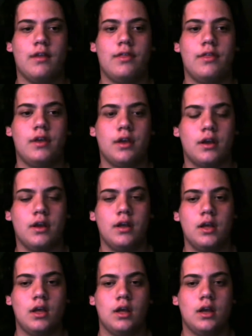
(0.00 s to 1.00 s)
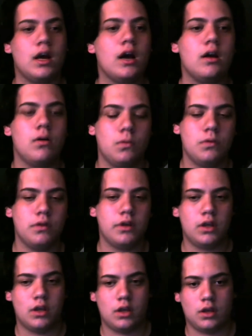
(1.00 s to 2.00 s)
think, not
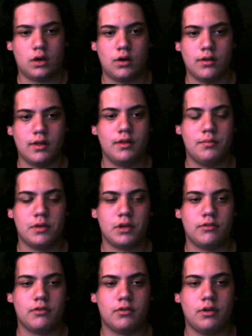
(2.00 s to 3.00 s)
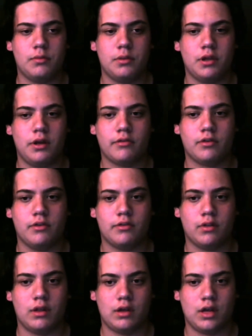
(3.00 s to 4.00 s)
only are they the biggest story of the playoffs because
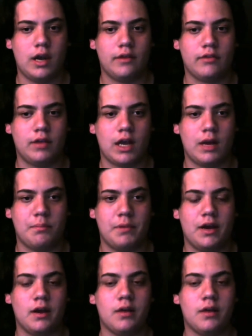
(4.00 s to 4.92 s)
of the guys they got back,